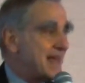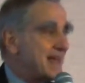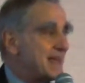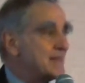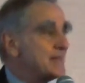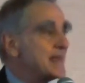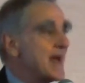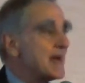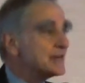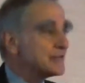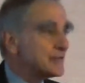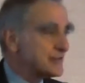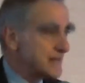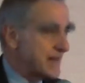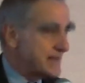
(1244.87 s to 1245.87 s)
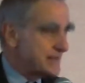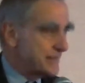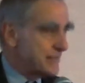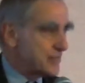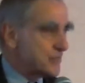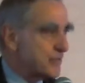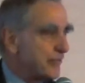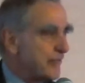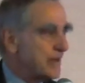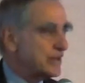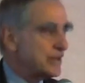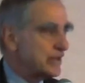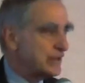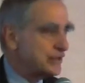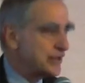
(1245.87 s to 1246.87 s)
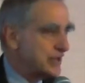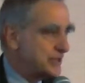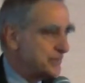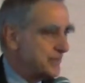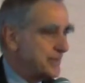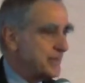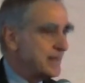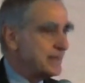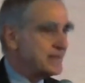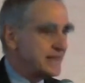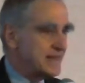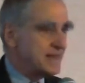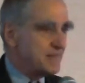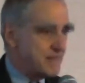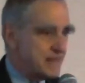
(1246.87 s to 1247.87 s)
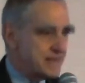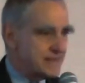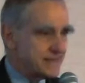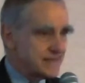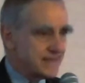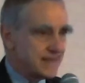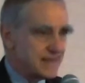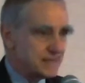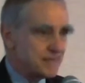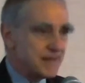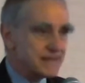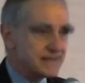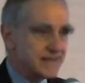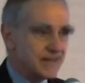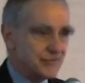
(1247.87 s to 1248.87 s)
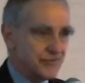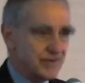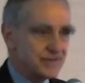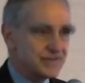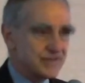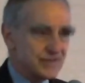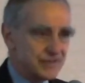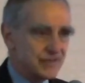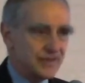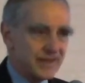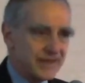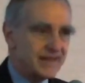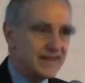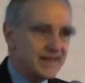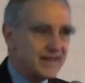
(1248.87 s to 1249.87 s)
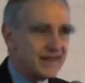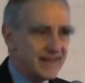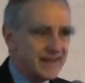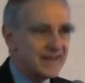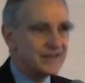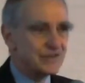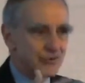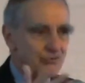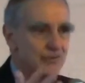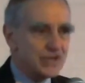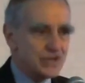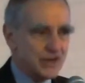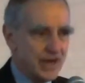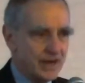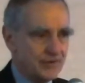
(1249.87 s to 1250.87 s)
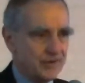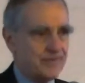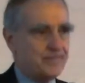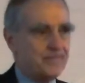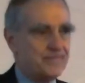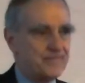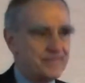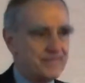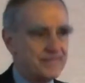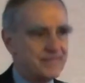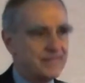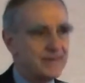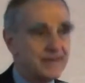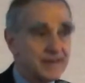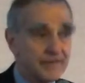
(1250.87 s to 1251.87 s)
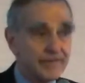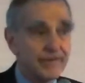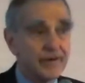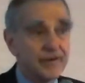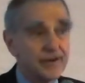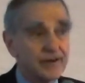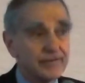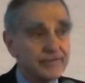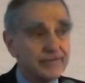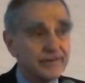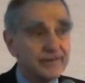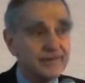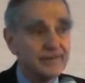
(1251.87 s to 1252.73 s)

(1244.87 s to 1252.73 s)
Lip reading: in the exercise of your professional judgment that it's in his best interest to reach out. Fair enough?